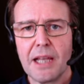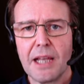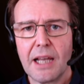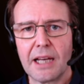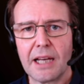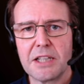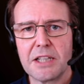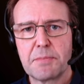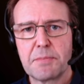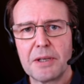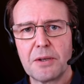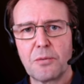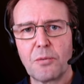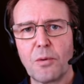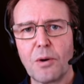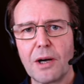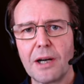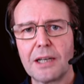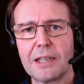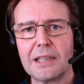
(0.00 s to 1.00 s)
And it's been
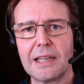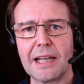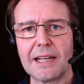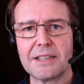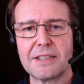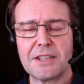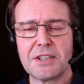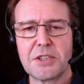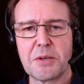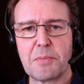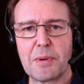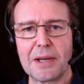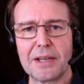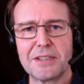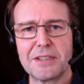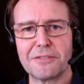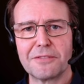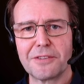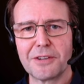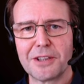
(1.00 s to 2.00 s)
widely
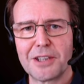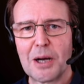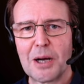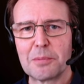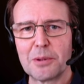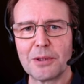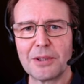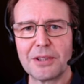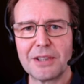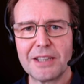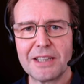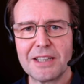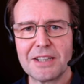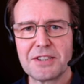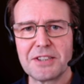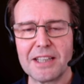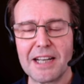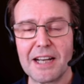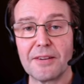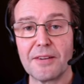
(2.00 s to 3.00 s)
anticipated for a couple of
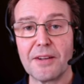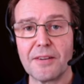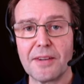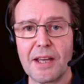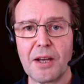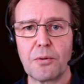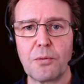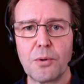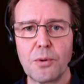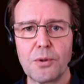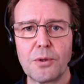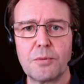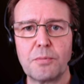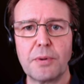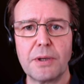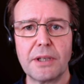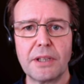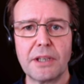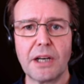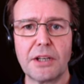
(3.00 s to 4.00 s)
years now that there would
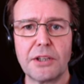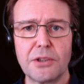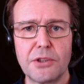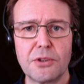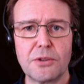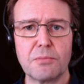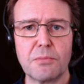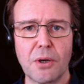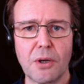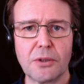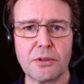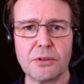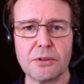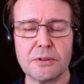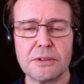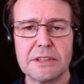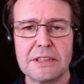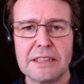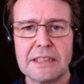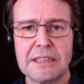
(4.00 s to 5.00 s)
be a new model.